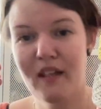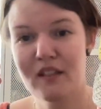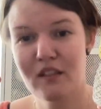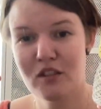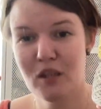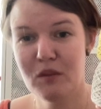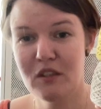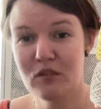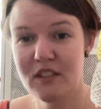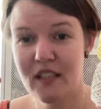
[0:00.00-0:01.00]
in Germany
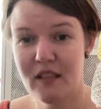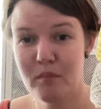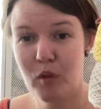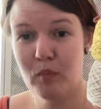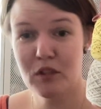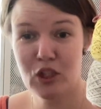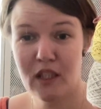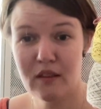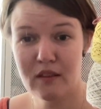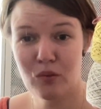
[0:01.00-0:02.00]
you would say Pommes
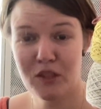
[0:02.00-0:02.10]
Schranke,